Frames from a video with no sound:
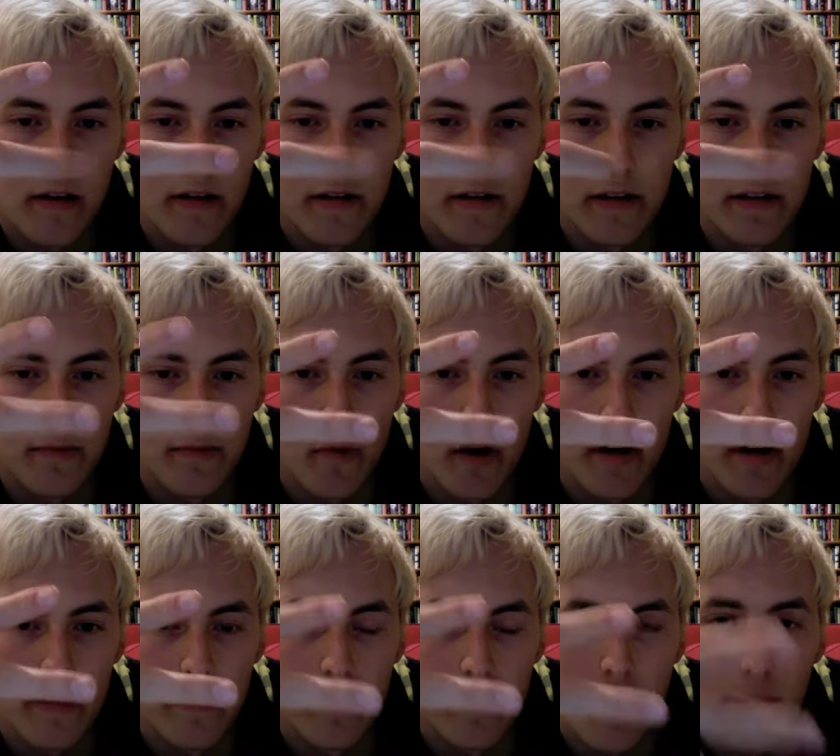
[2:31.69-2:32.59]
this
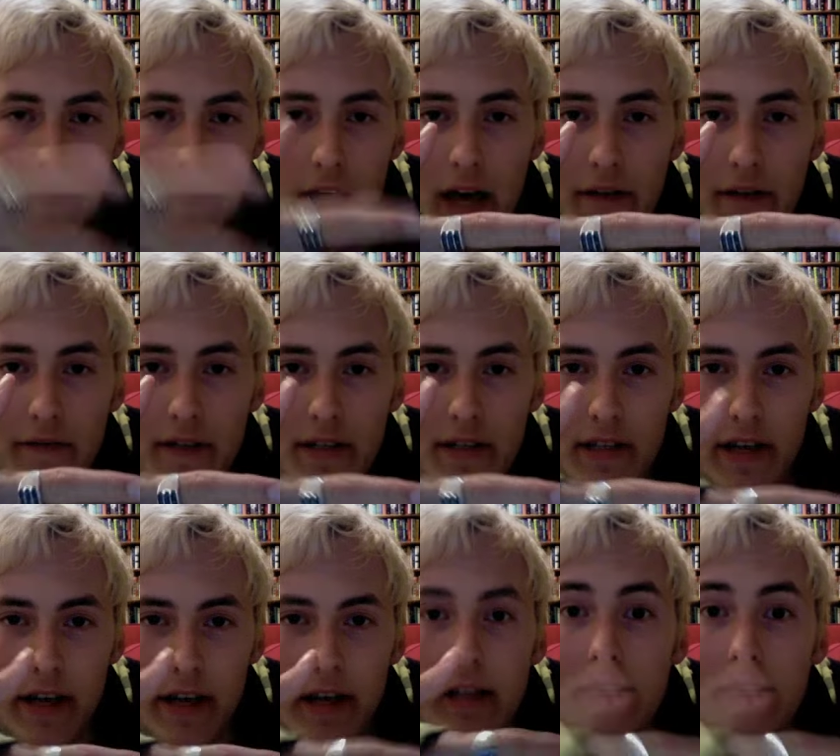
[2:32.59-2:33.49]
one. I'm gonna have to
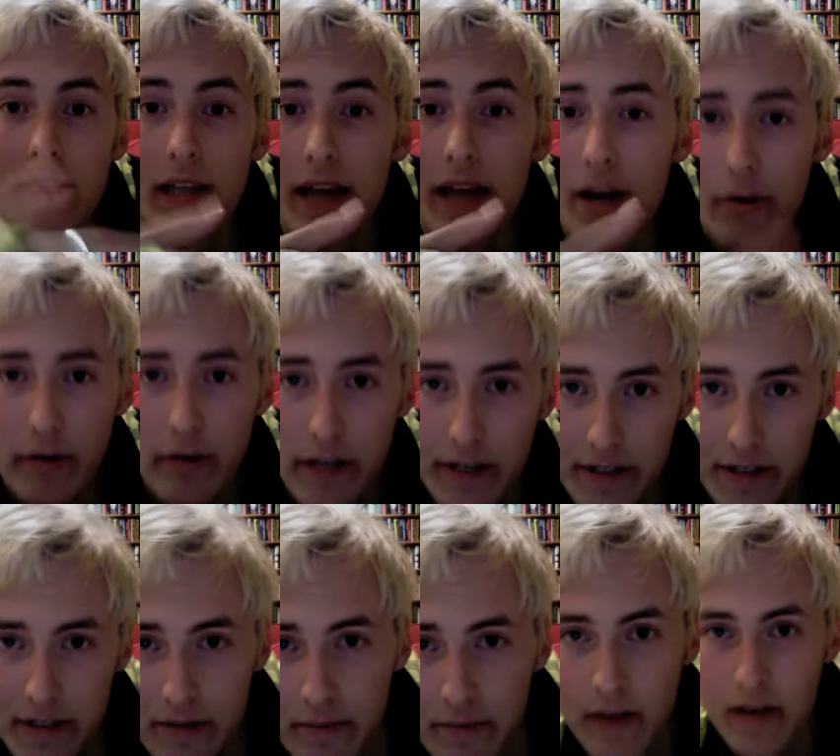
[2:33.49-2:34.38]
say
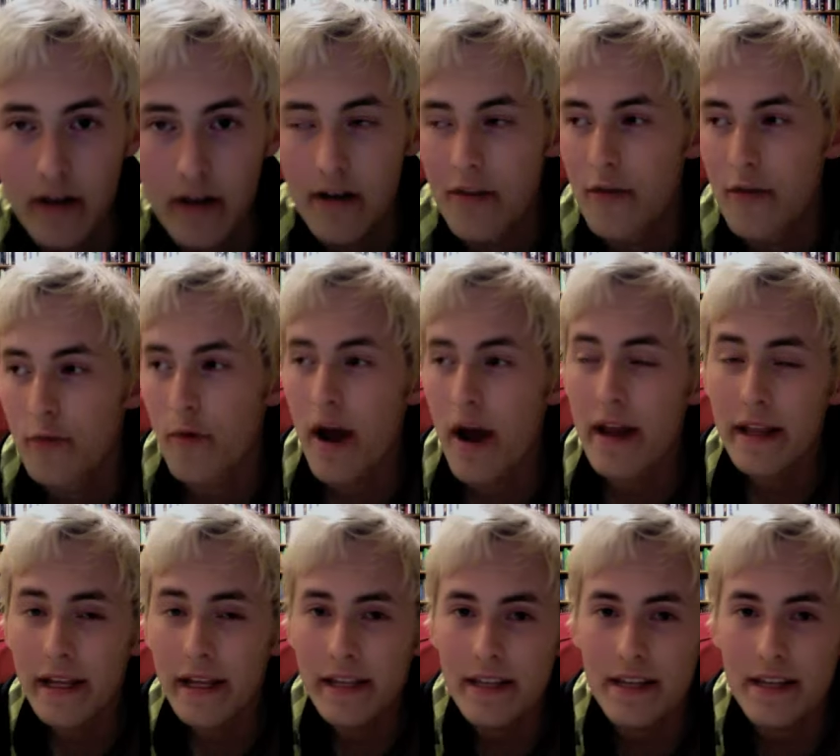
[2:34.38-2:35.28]
hilarious. The
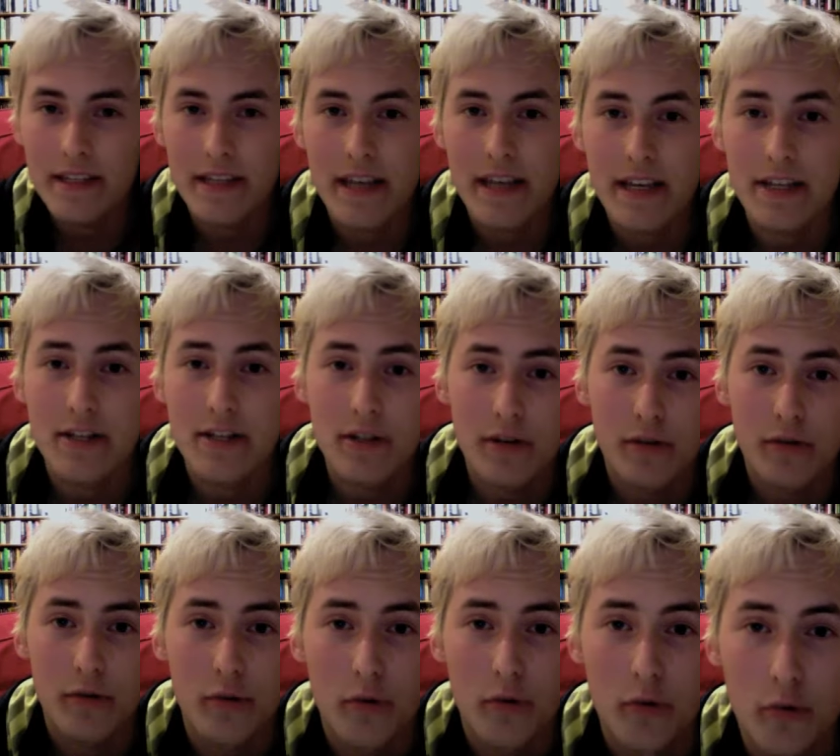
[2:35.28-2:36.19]
writing in this is
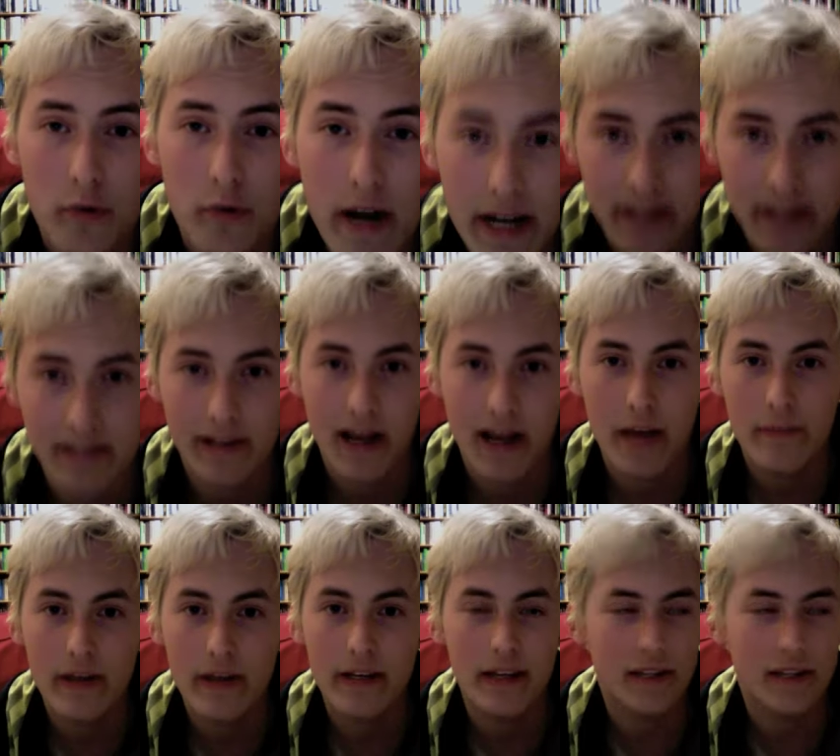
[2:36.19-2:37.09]
great. I
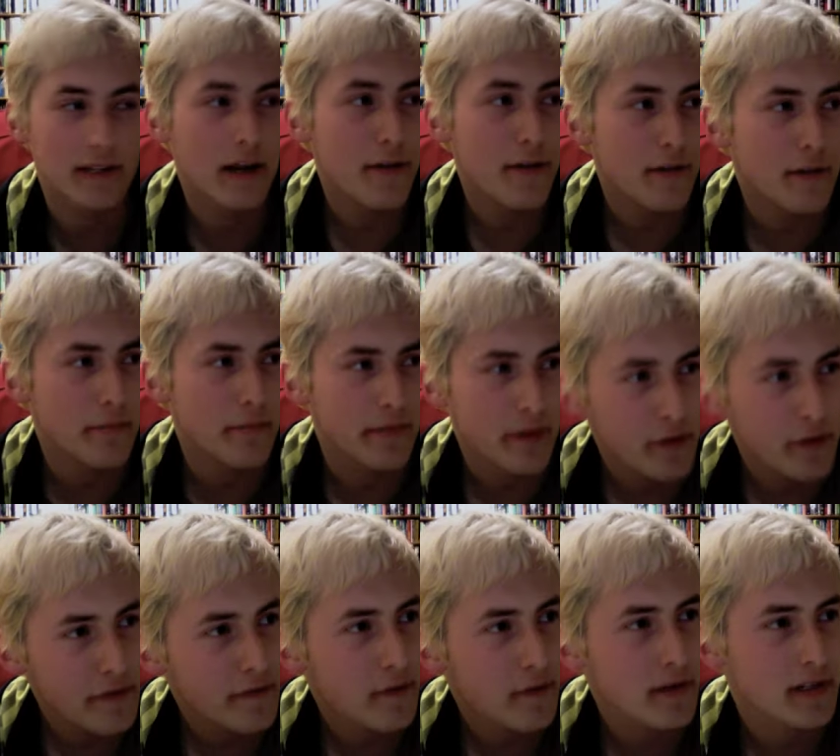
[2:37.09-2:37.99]
mean, it's nothing
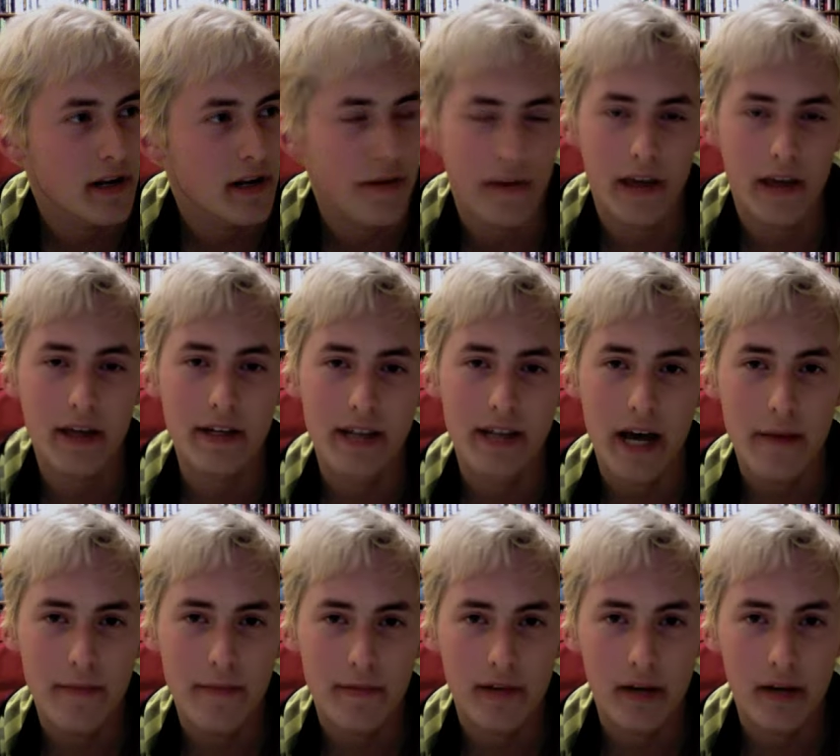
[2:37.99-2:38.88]
beautiful, it's nothing
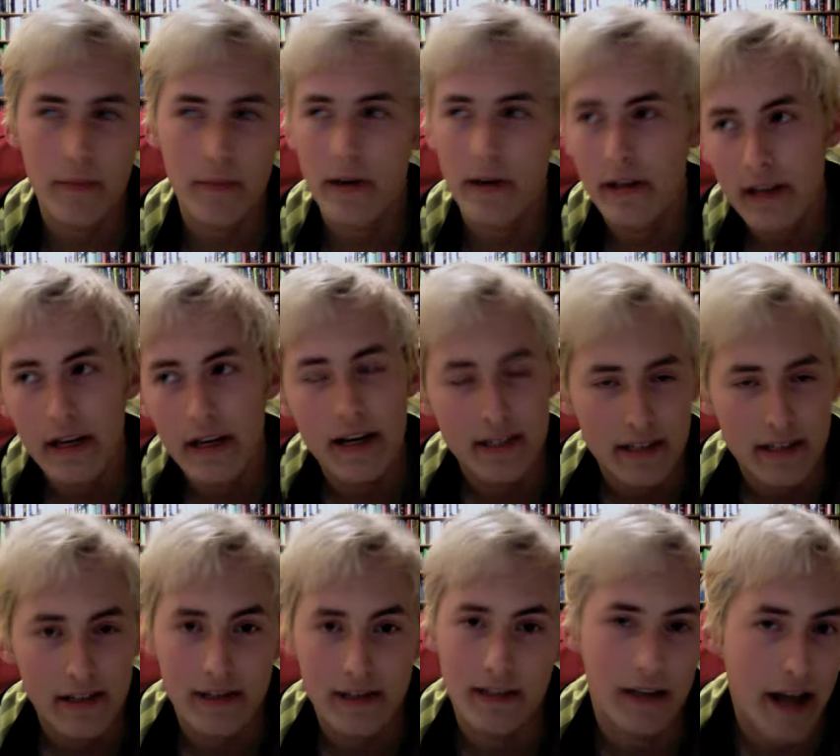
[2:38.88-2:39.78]
in-depth. Come on, like I
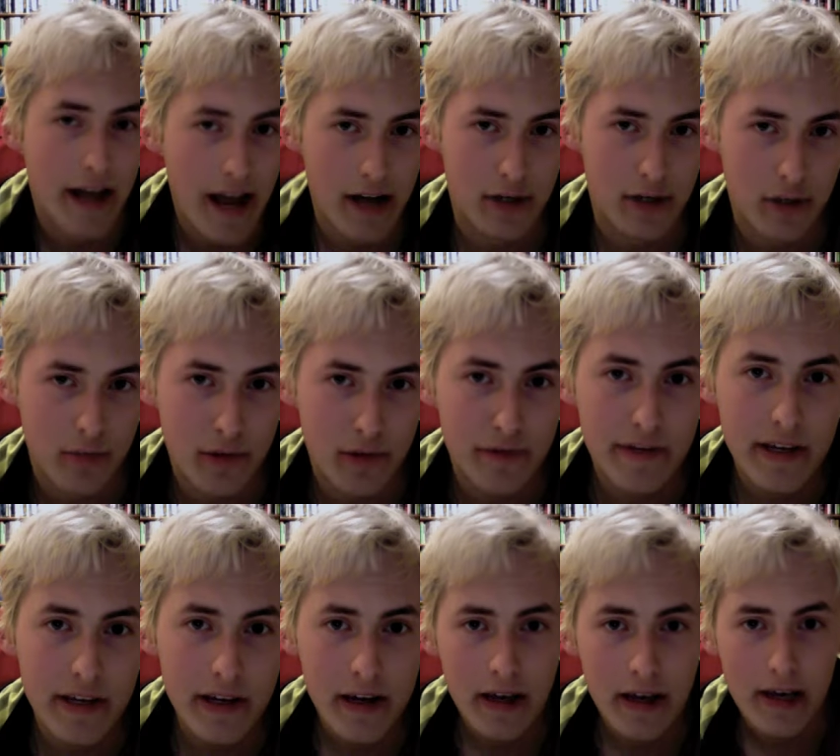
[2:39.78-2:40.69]
said, it's an action
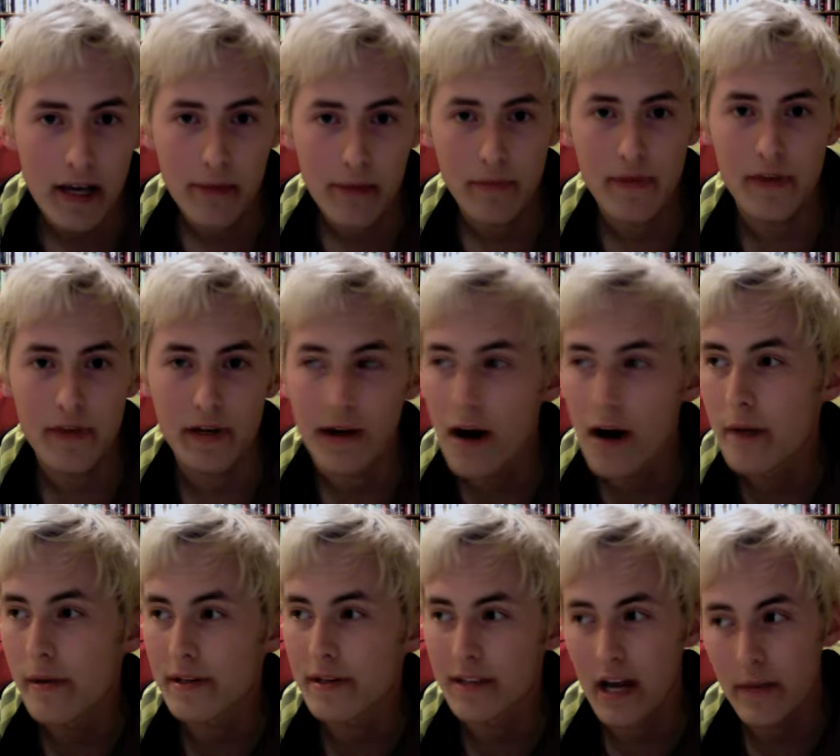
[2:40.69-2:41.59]
movie, but the
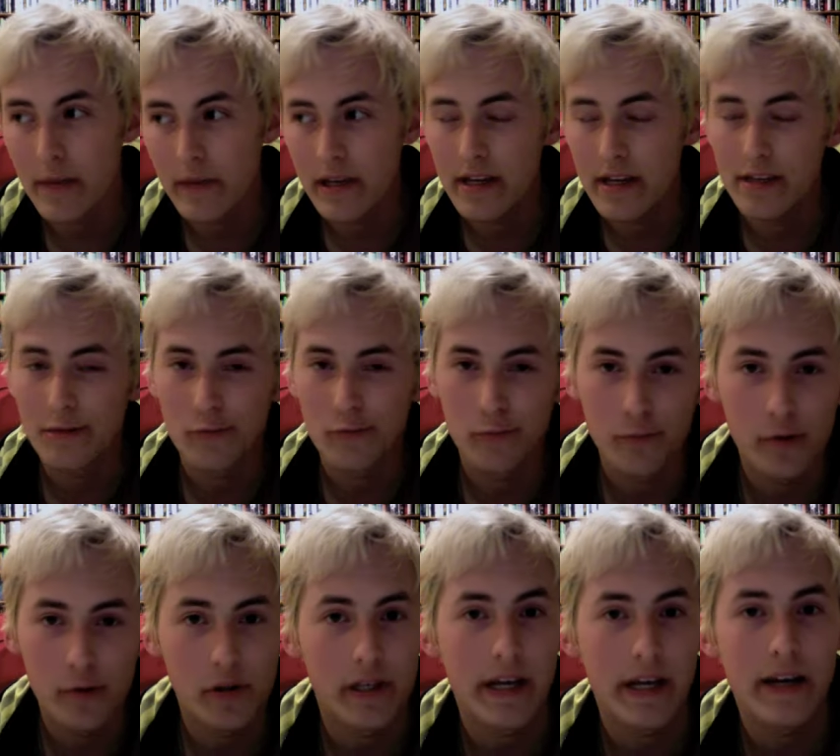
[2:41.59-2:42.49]
comic timing is
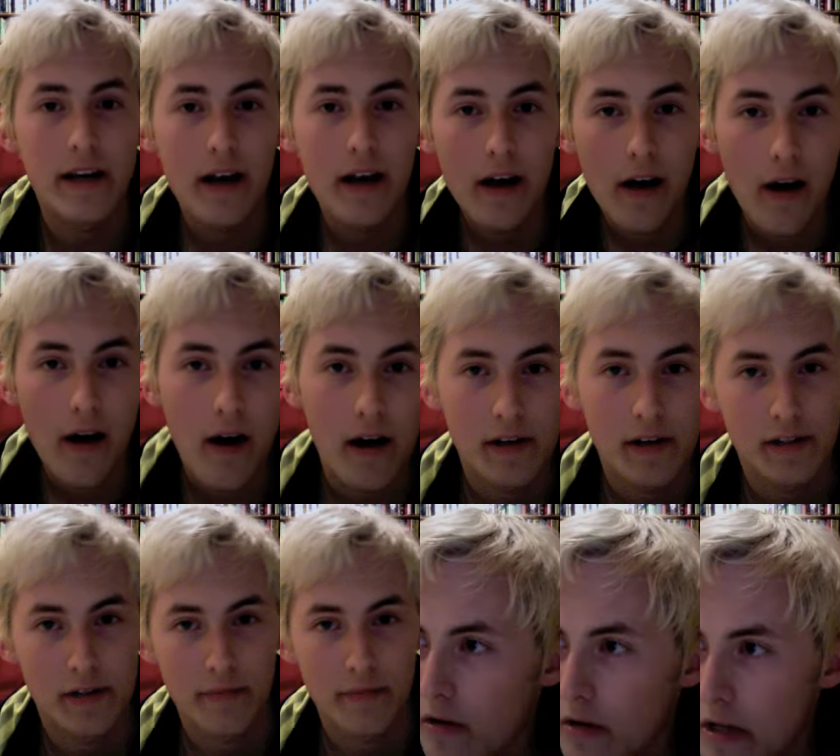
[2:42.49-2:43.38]
really
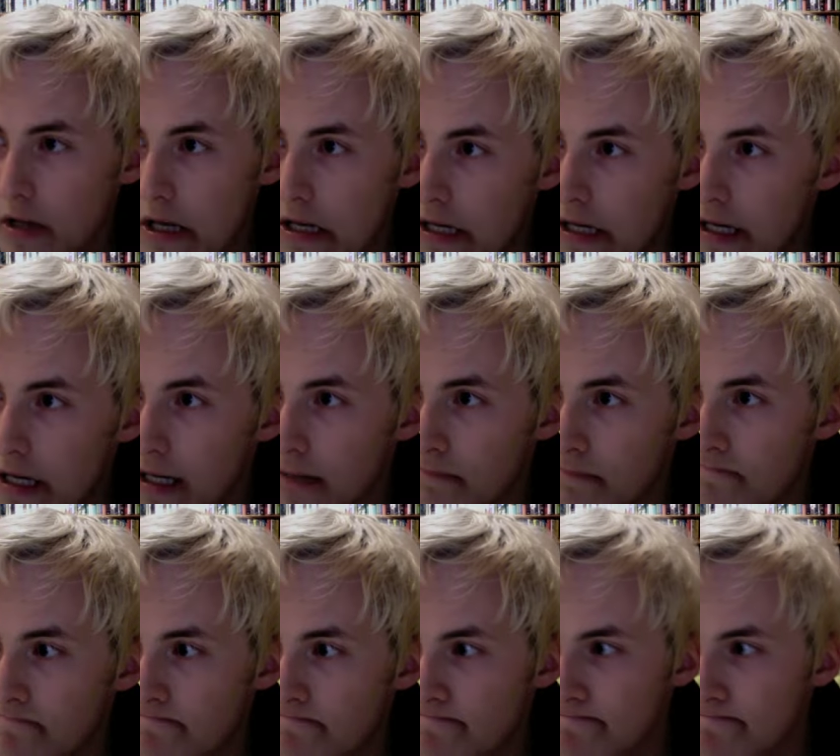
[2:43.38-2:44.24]
awesome. I'm